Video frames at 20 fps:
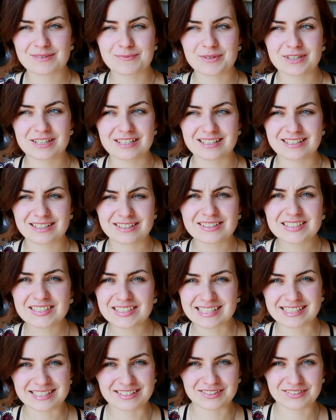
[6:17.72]
But you
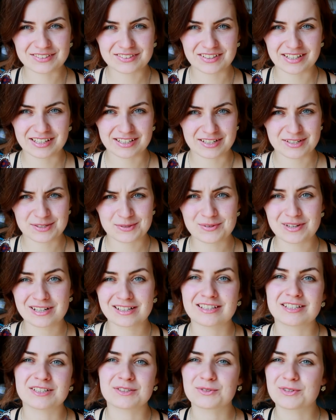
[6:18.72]
can do that as
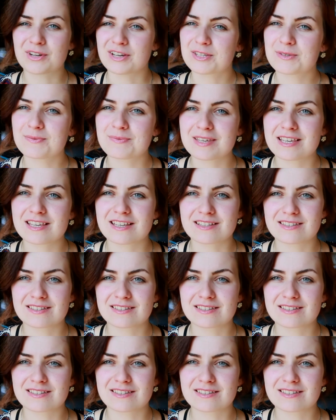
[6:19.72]
well, and trust me,